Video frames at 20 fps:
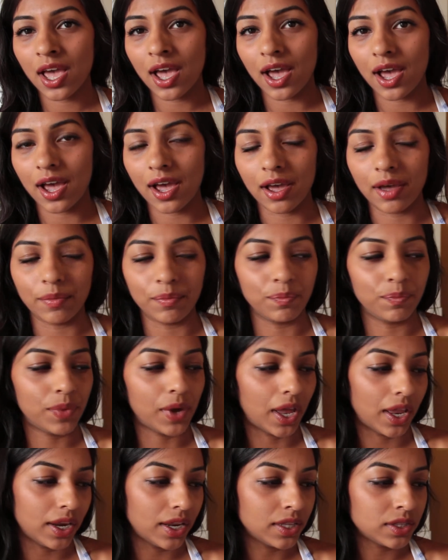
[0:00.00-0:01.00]

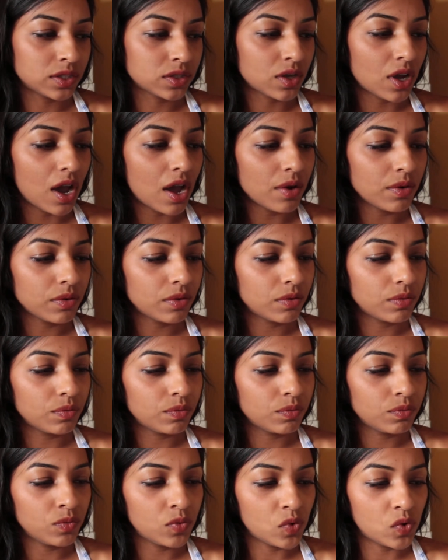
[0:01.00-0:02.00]
but it's got
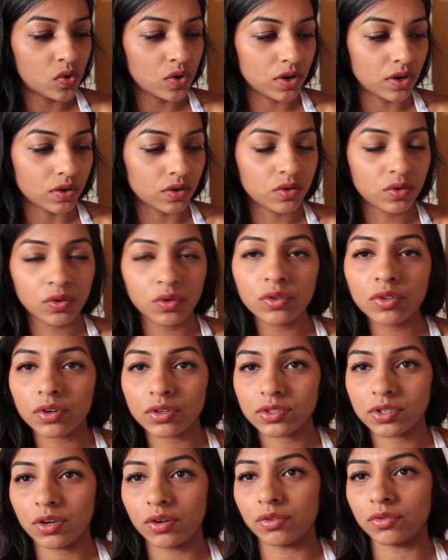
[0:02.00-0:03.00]
more cooler
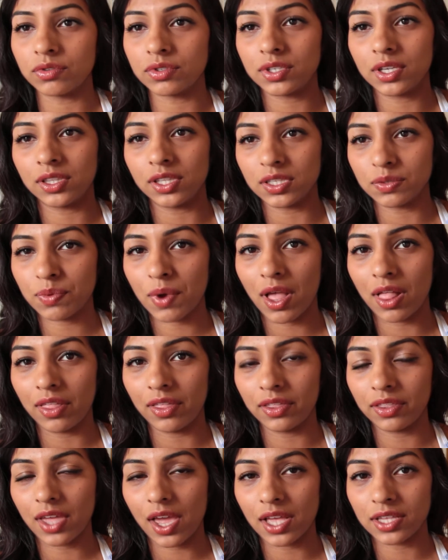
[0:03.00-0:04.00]
tones in this
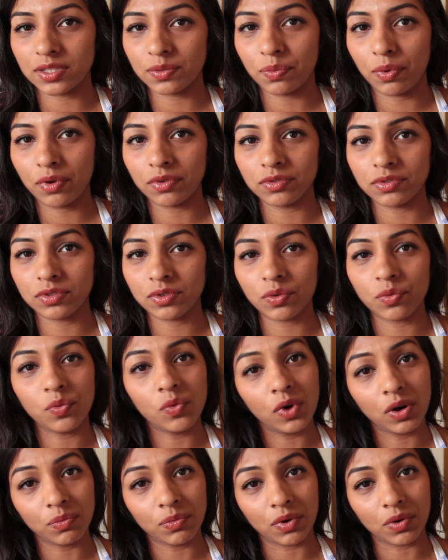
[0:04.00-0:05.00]
palette as opposed to
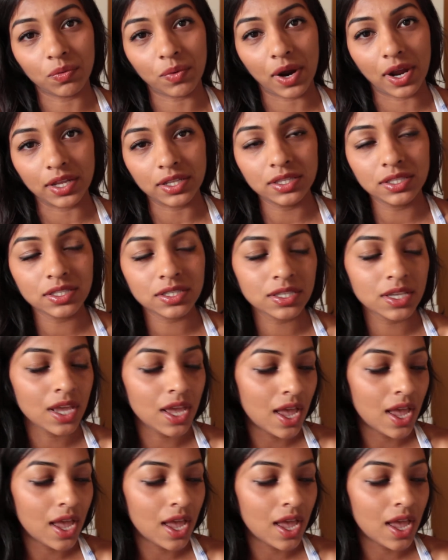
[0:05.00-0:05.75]
warmer ones.